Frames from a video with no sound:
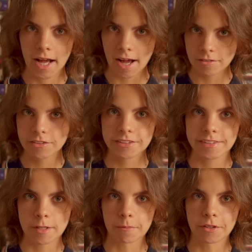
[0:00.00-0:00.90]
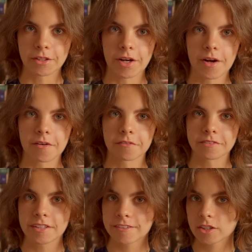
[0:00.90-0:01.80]
After summer of
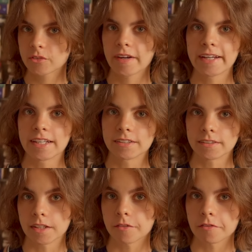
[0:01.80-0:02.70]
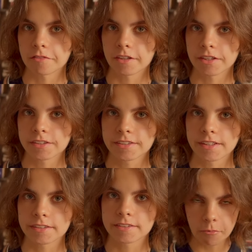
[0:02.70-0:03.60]
disintegrating love affairs
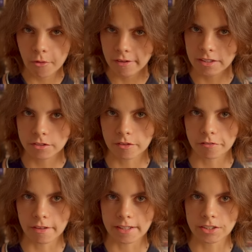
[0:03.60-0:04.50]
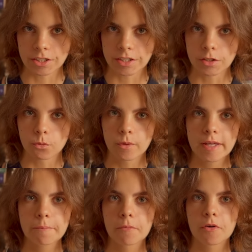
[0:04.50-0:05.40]
and poetic reflection,
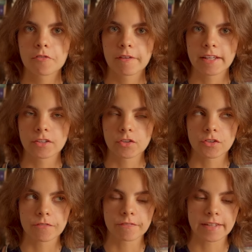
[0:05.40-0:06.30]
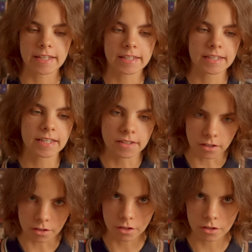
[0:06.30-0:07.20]
we move into something
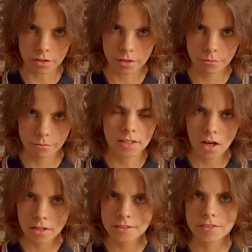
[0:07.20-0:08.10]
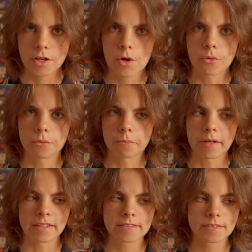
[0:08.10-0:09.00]
darker. Not in tone,
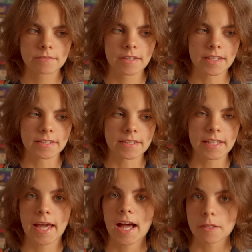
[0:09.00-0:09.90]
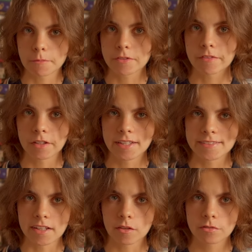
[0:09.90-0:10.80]
but in the atmosphere
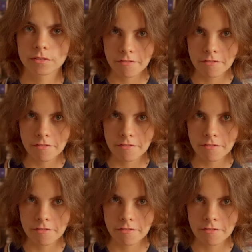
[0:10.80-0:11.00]
itself.